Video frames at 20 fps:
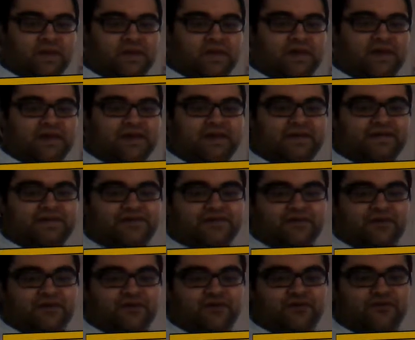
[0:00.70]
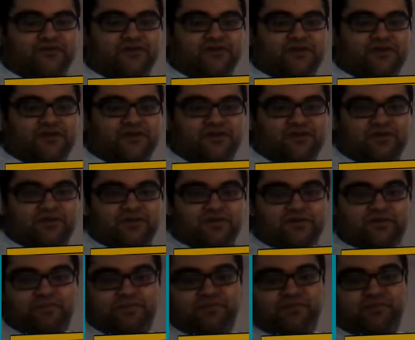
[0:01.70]
It's a
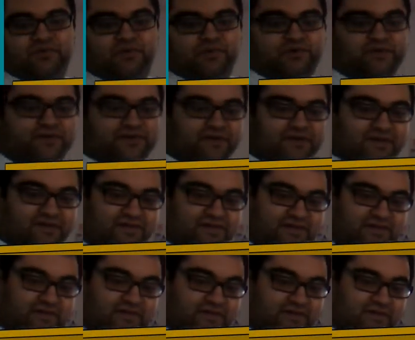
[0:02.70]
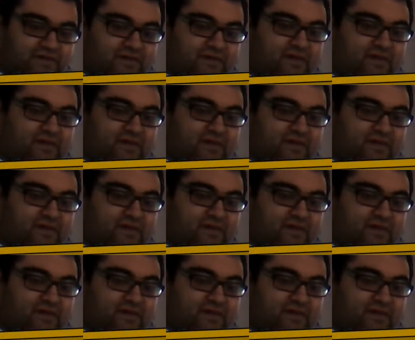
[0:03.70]
secure process.